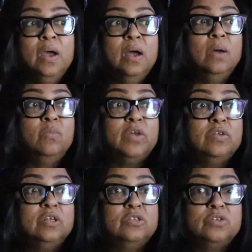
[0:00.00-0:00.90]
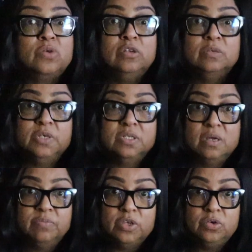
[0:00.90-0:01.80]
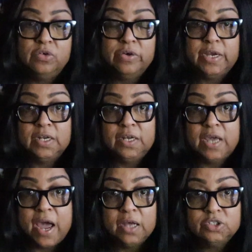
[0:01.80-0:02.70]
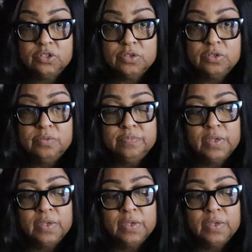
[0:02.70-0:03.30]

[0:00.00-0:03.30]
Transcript: whether this is going to be something you create in the astral,